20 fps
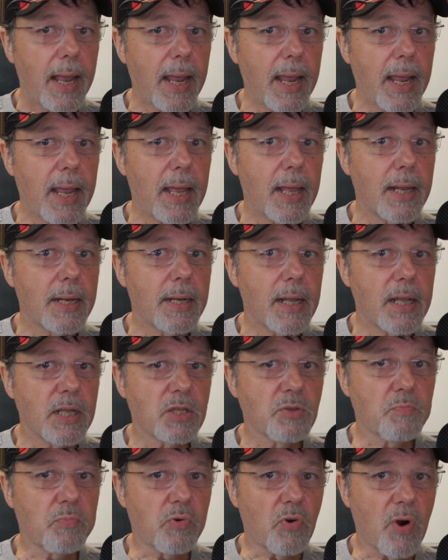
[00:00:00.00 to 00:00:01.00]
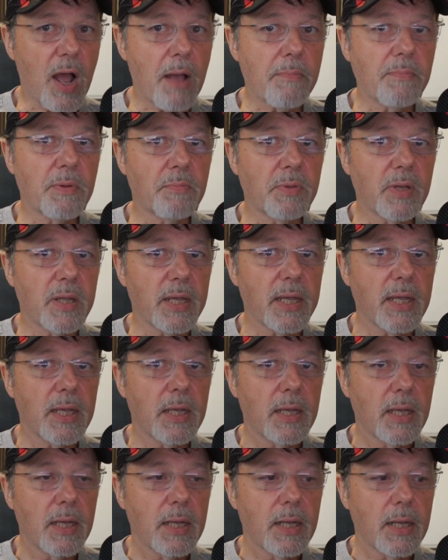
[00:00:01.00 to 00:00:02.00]
And it's
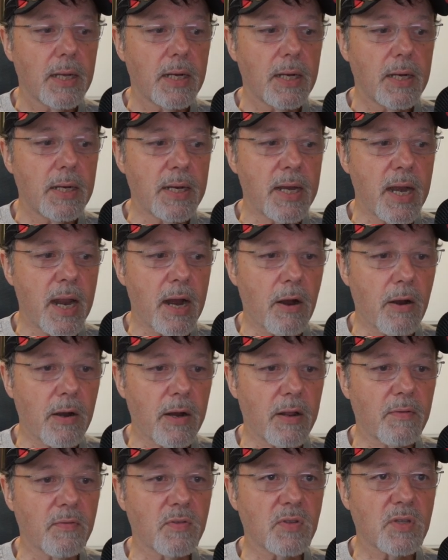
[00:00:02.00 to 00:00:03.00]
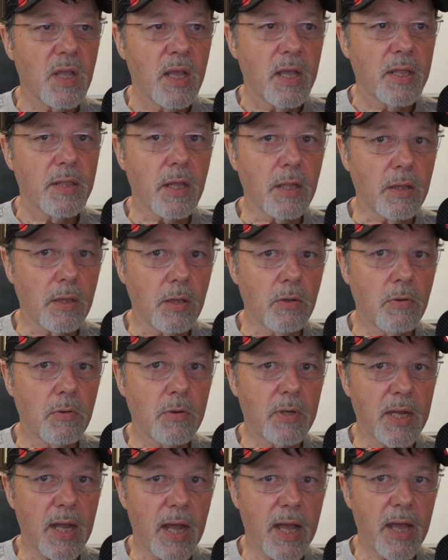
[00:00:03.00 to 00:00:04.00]
probably narratives that
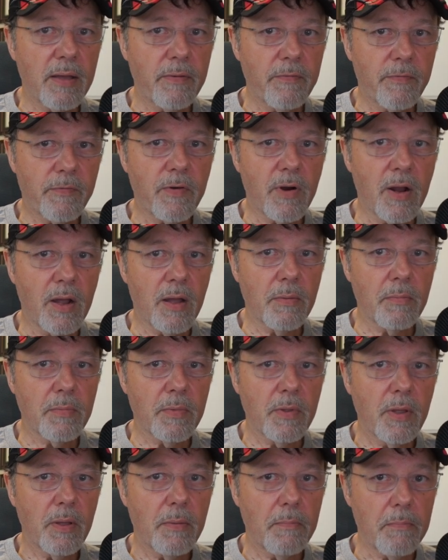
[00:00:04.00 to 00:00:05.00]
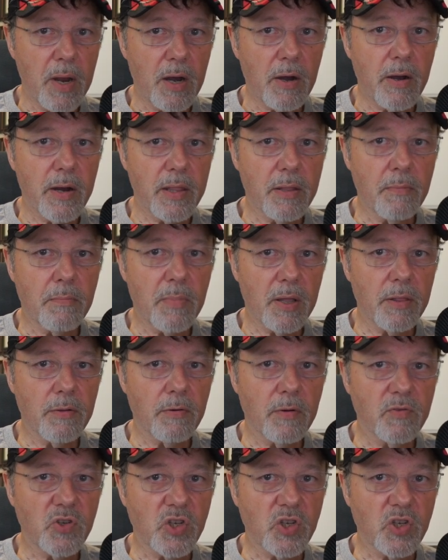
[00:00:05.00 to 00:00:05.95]
Luke got from Mary, the mother of